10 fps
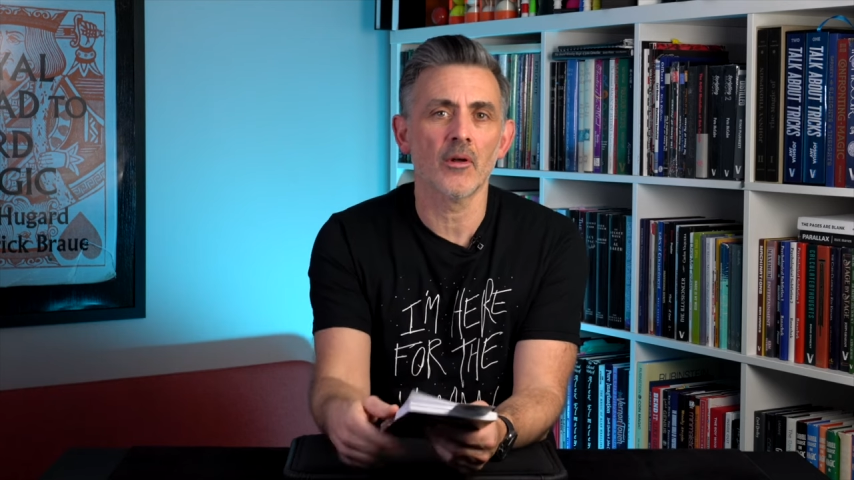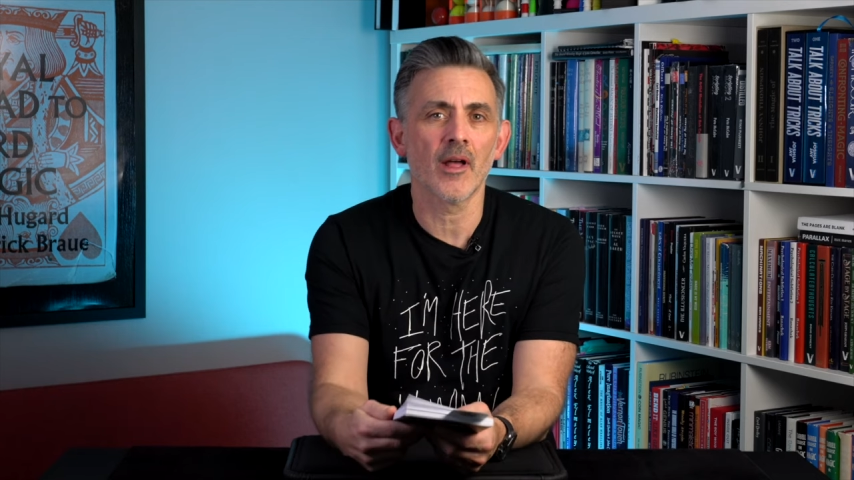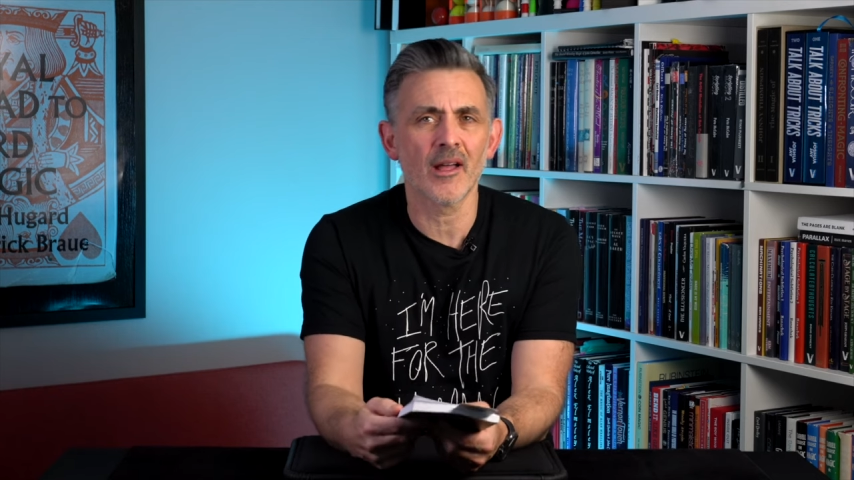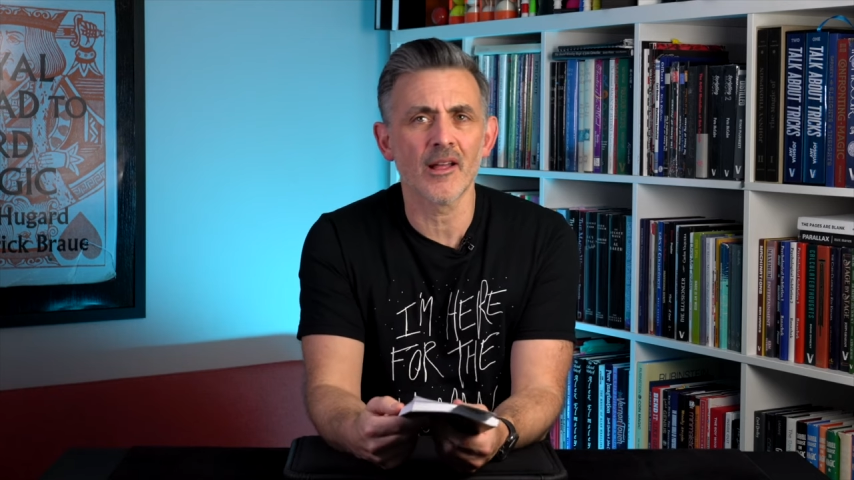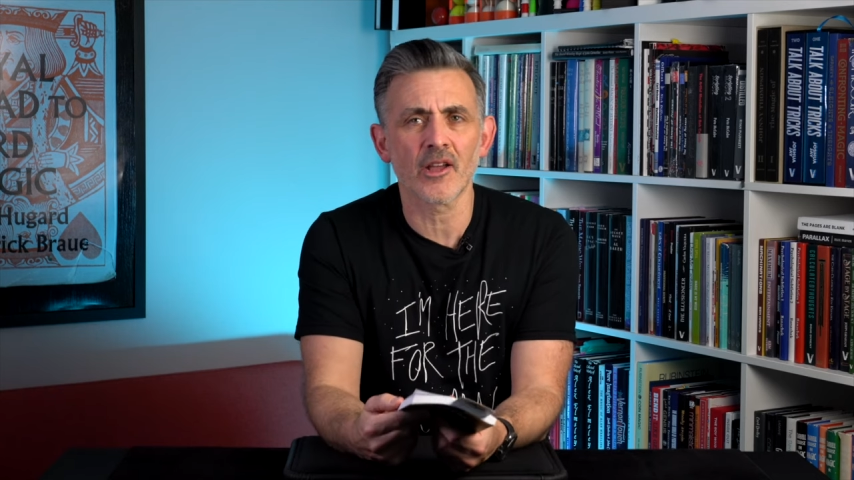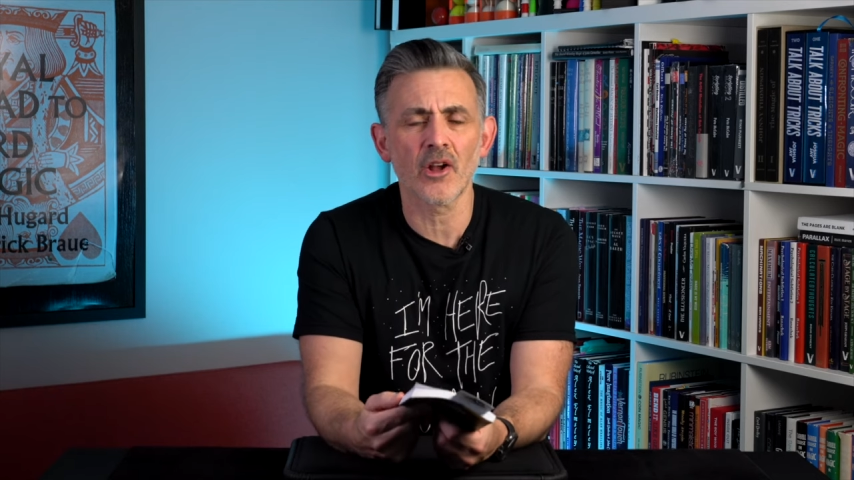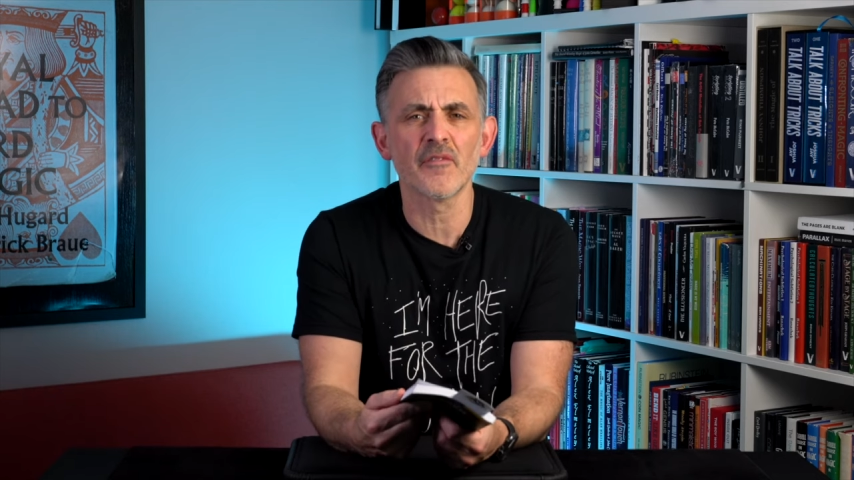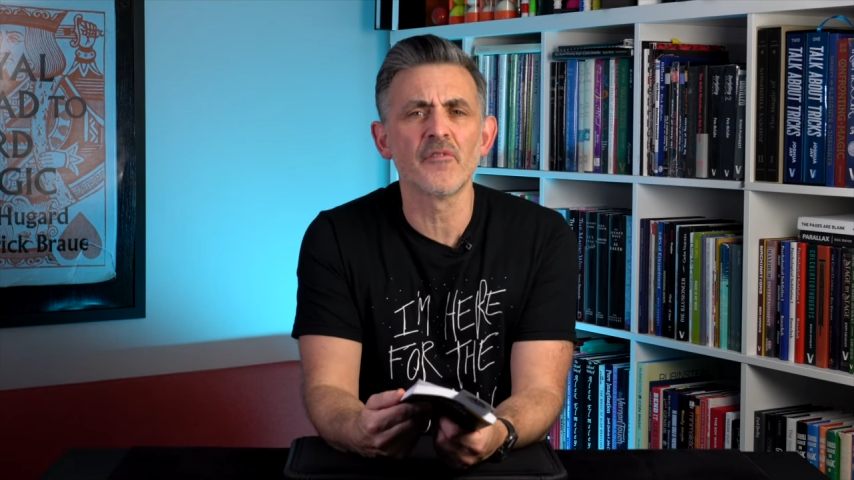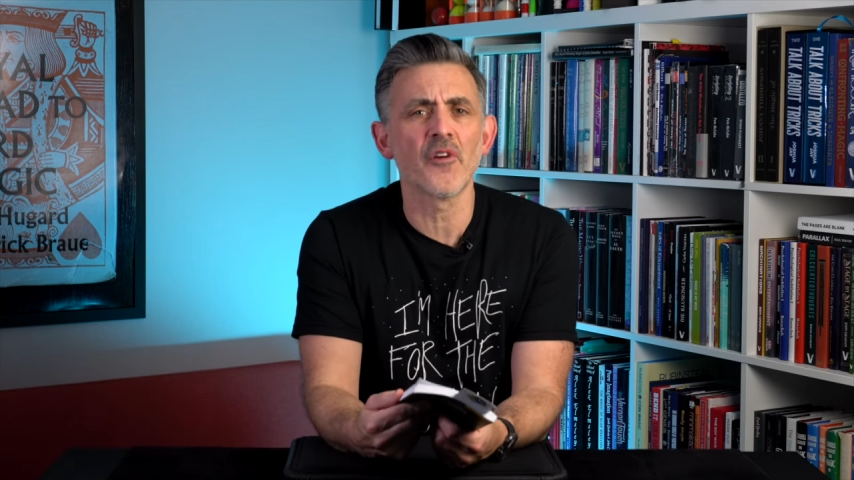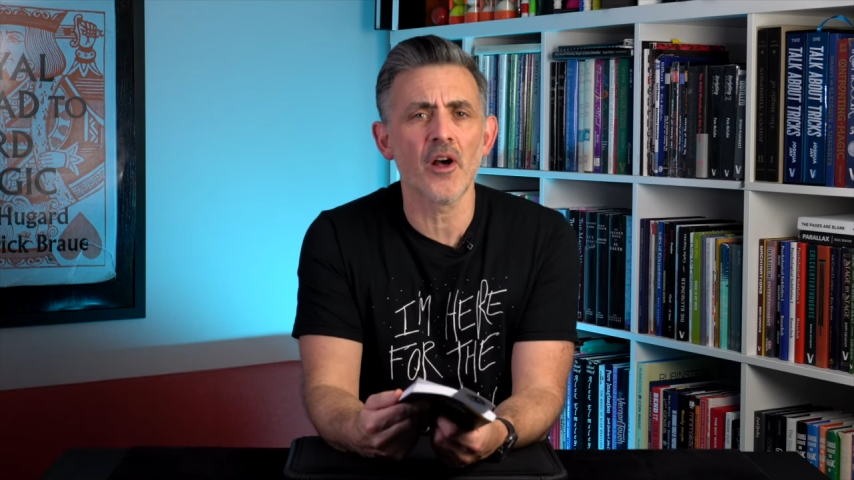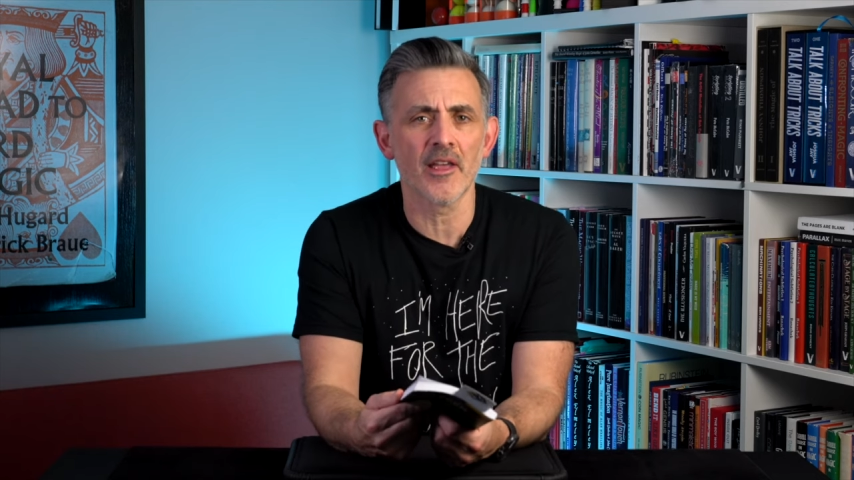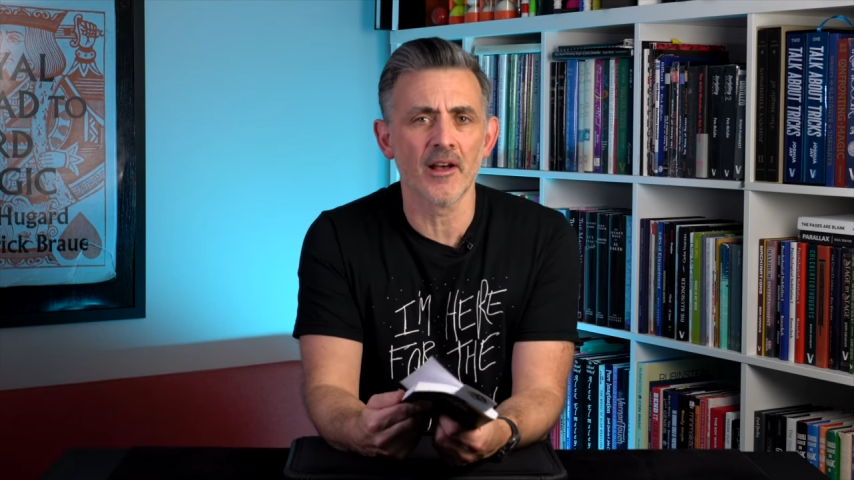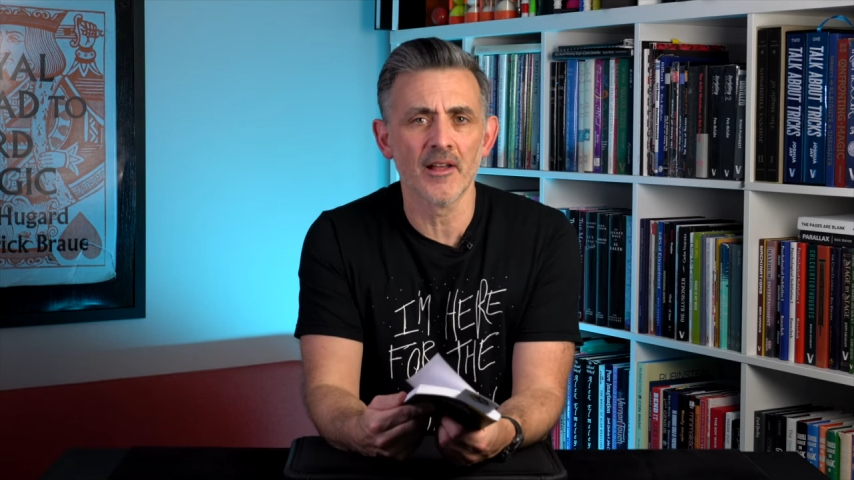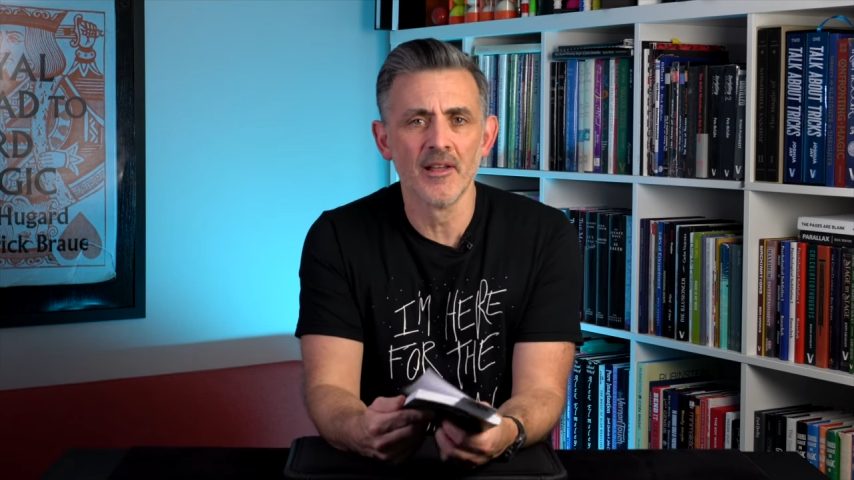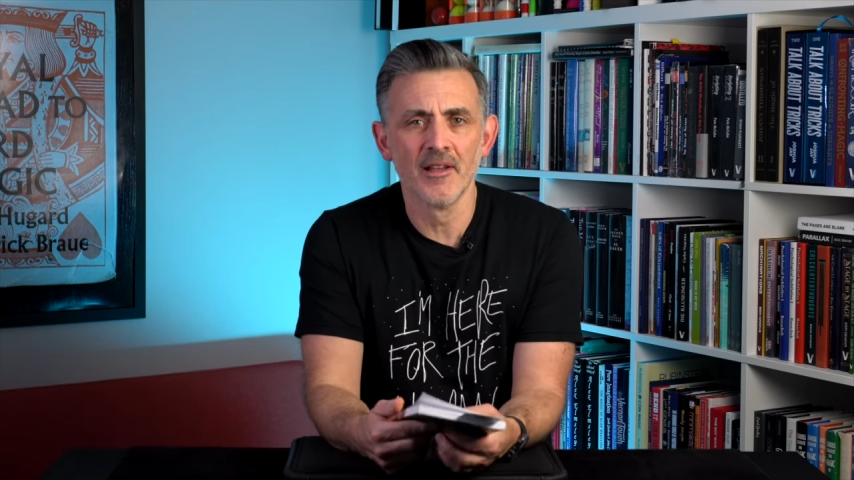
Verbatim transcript: uh, kind of via